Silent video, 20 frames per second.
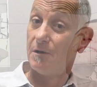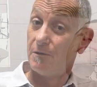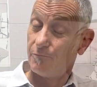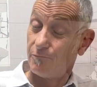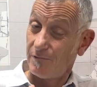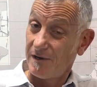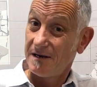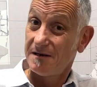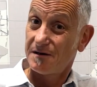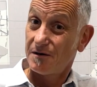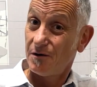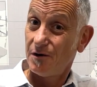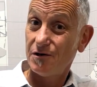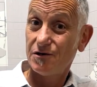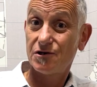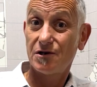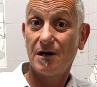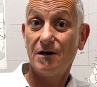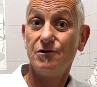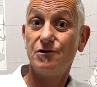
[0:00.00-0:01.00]

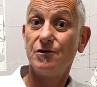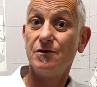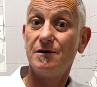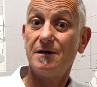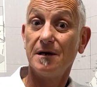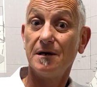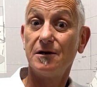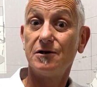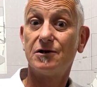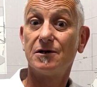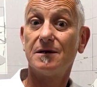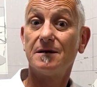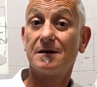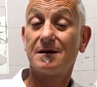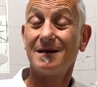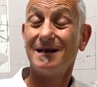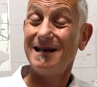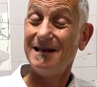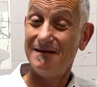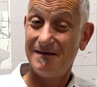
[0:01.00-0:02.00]
research and due
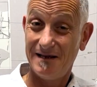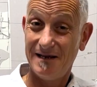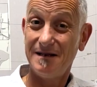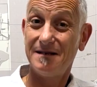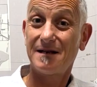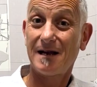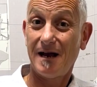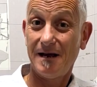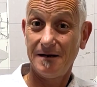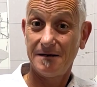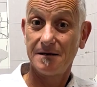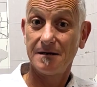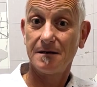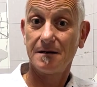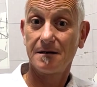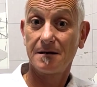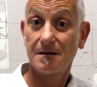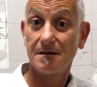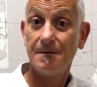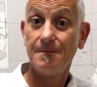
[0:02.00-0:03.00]
diligence in these cases.
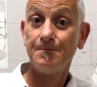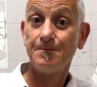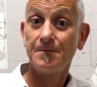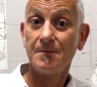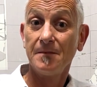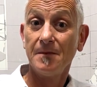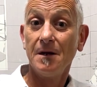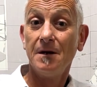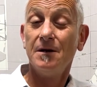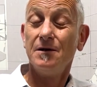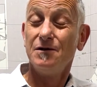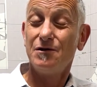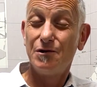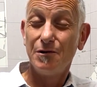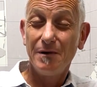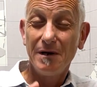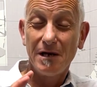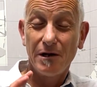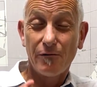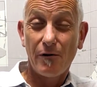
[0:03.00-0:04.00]

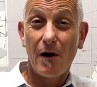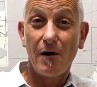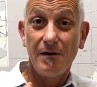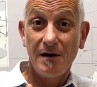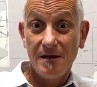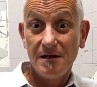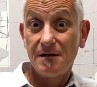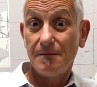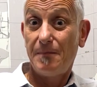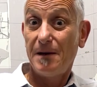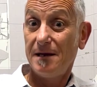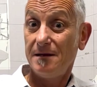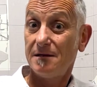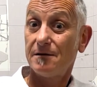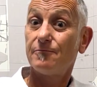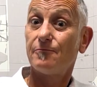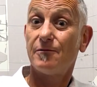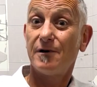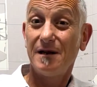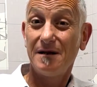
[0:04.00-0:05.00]
Doing your own
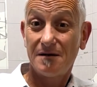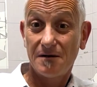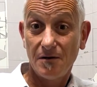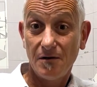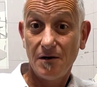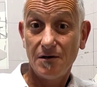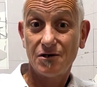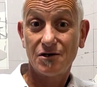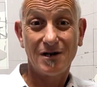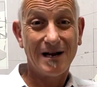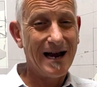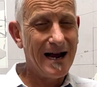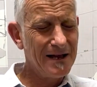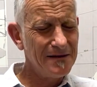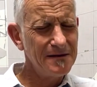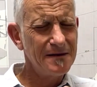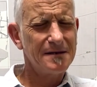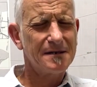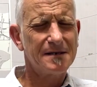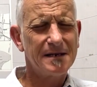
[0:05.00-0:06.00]
independent research,
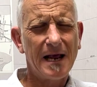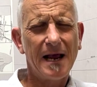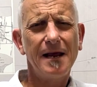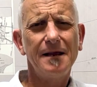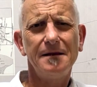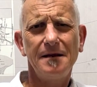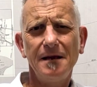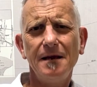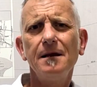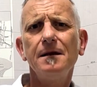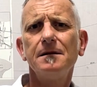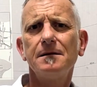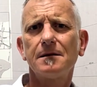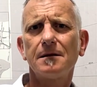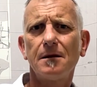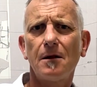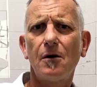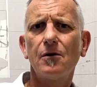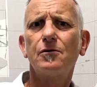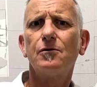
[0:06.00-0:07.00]
understanding the
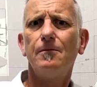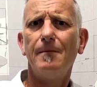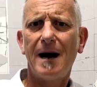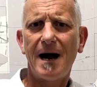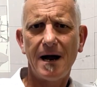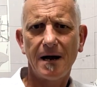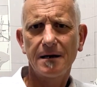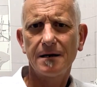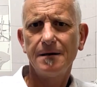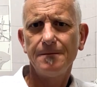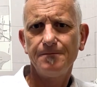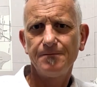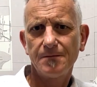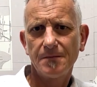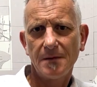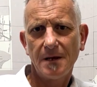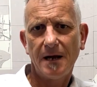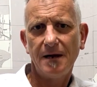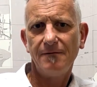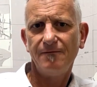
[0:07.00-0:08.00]
local market,
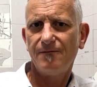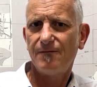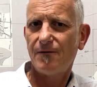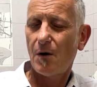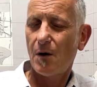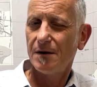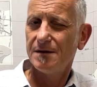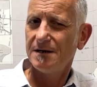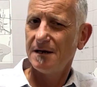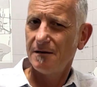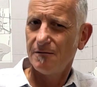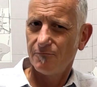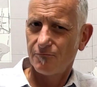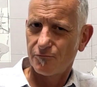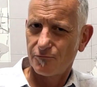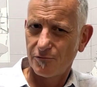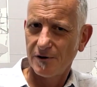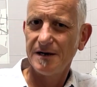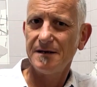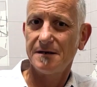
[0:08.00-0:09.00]
and finding
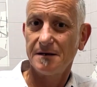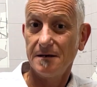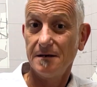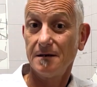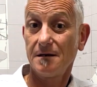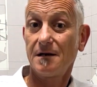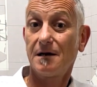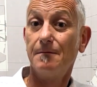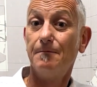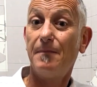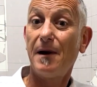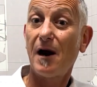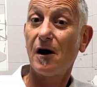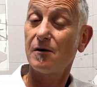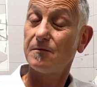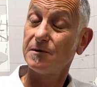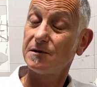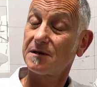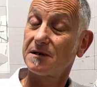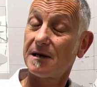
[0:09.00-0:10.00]
recent
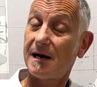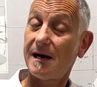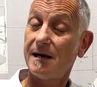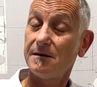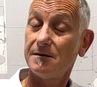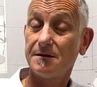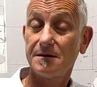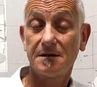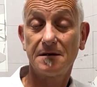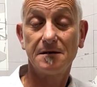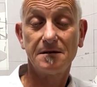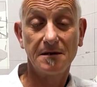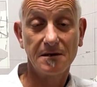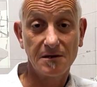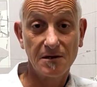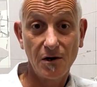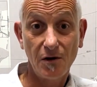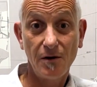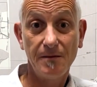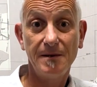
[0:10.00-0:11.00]
comparable sales to
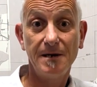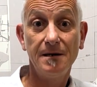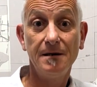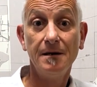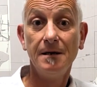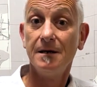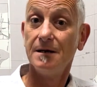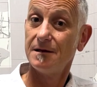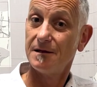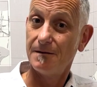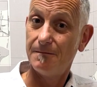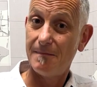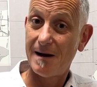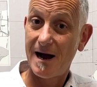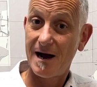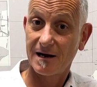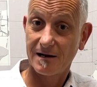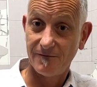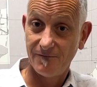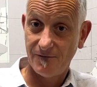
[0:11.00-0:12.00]
determine the
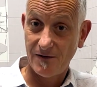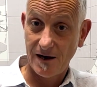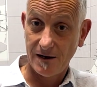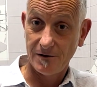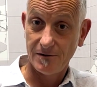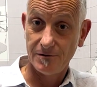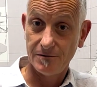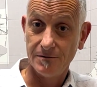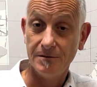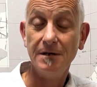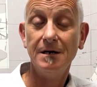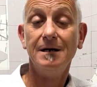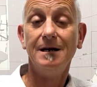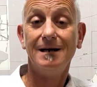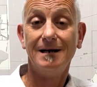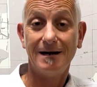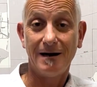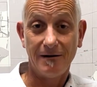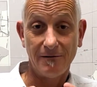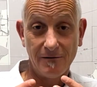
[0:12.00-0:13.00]
market value
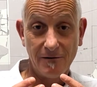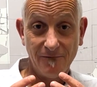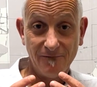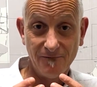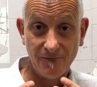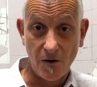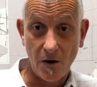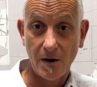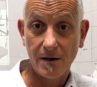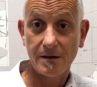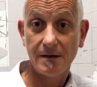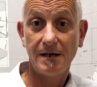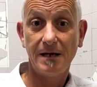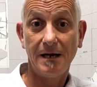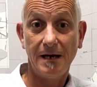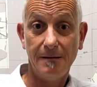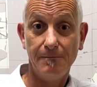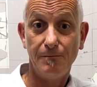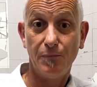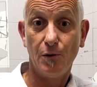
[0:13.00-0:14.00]
are vitally
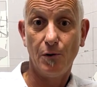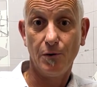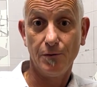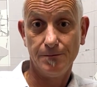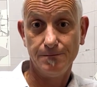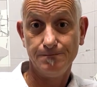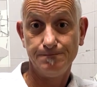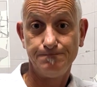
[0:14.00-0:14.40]
important.